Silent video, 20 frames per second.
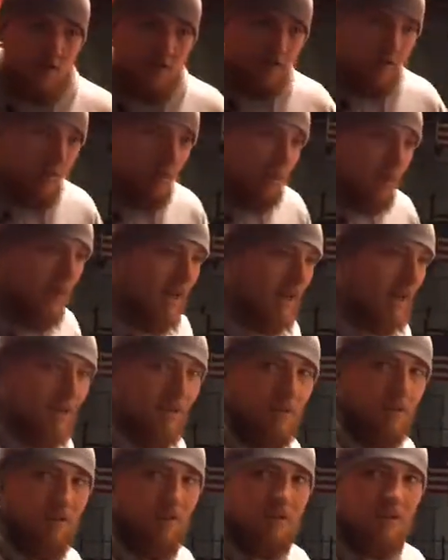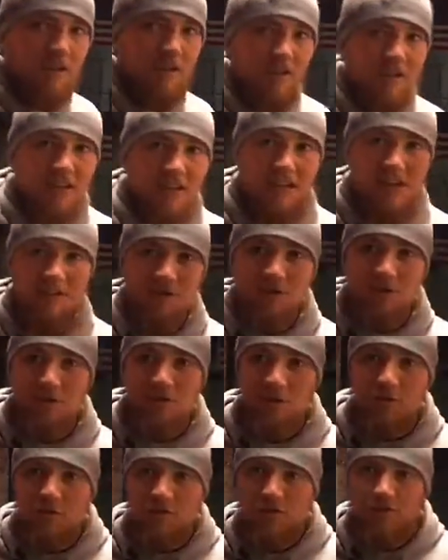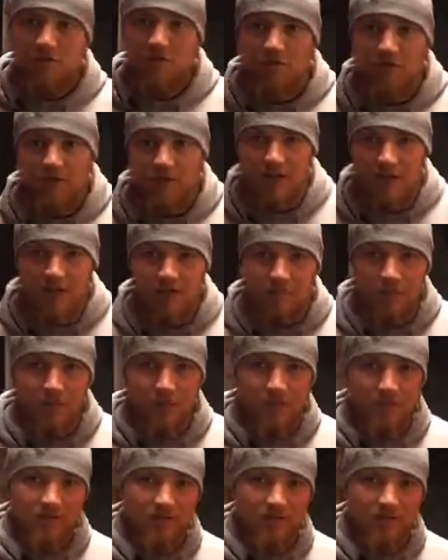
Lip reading: their buns and their core, their gut, buns